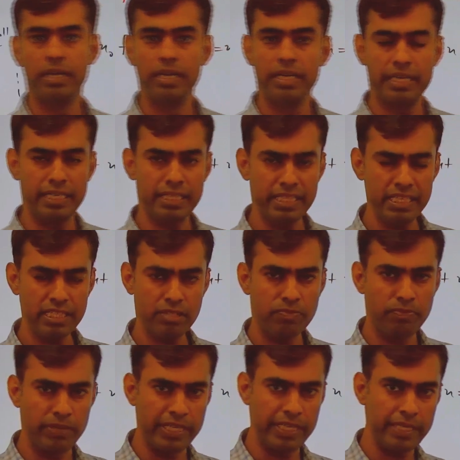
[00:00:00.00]
In this
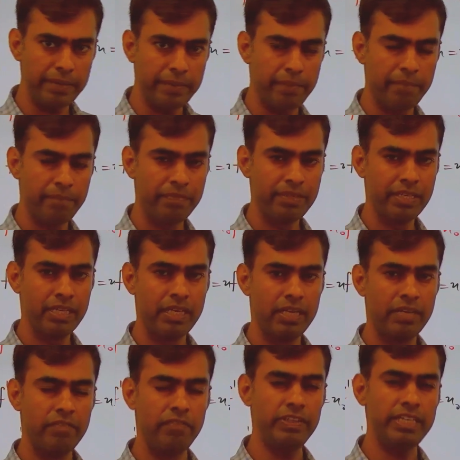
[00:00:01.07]
way, we